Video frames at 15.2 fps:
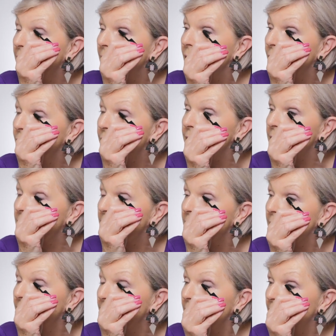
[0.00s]
looks
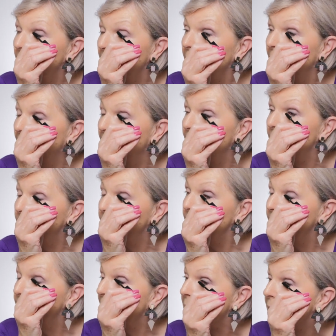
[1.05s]
like
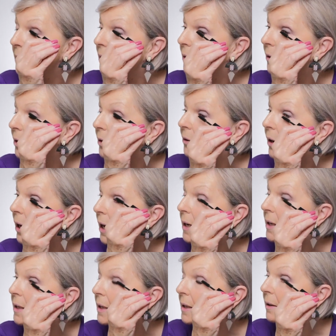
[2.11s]
our mascara
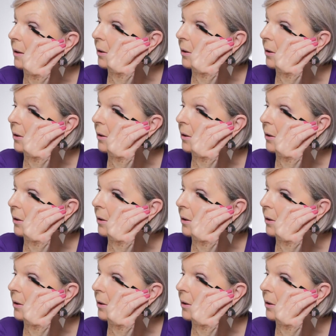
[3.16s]
creates,